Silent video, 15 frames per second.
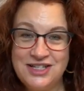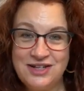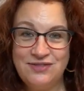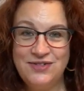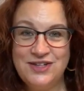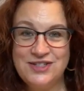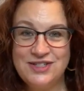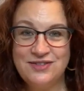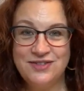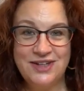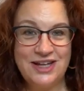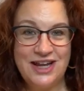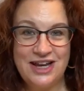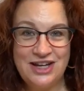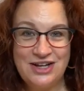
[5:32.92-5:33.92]

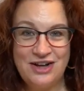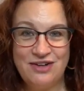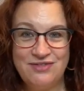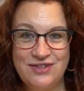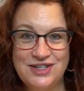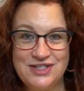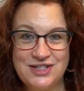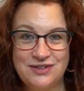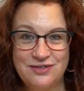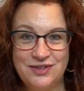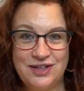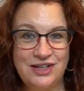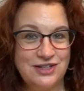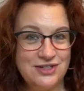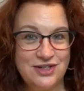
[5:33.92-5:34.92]
Defensively and
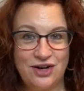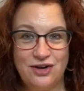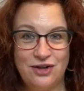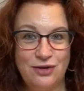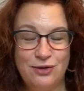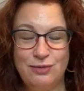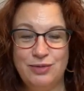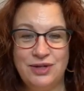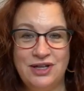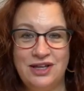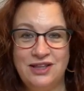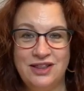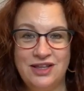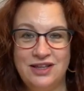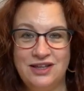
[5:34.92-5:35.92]
offensively, it's
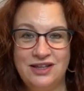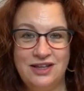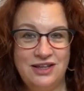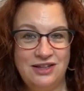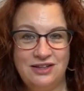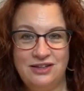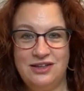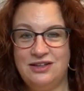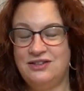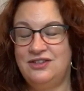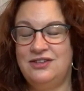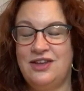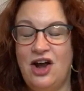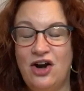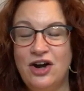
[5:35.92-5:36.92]
arguably that he's
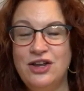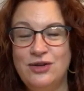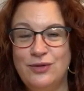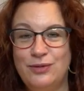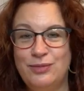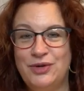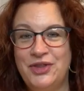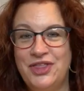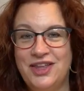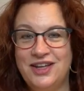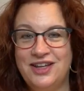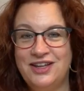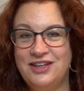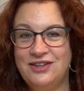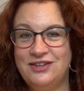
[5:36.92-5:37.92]
arguable
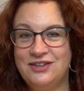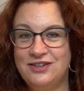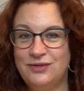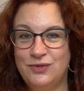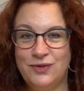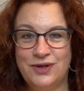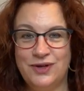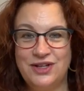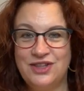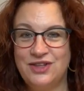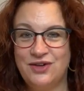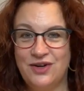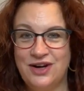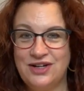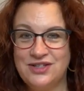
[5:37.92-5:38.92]
that he's one of
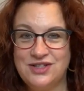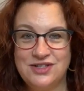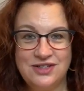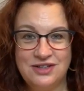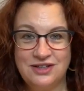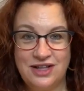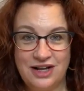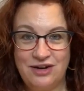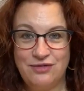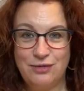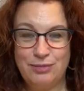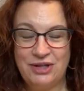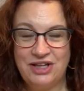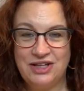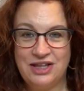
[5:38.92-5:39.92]
the greatest that
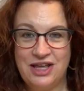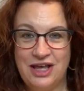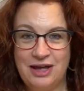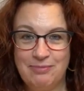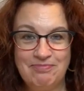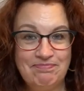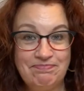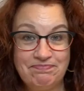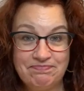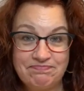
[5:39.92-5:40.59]
ever played the game.